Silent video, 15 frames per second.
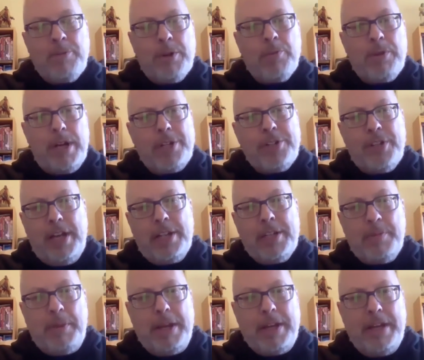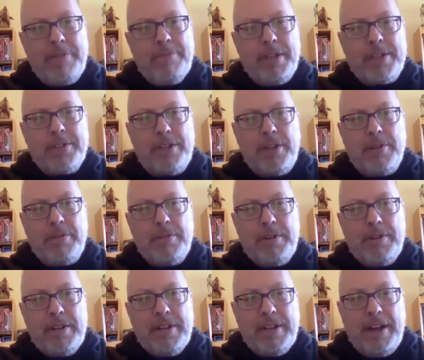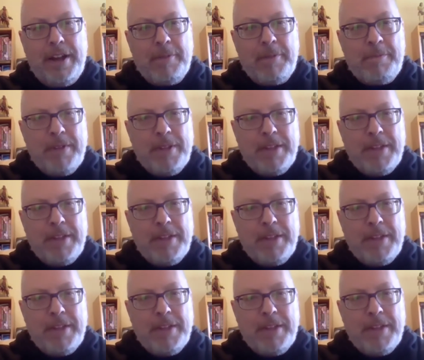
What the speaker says: what I should add to my Netflix queue. I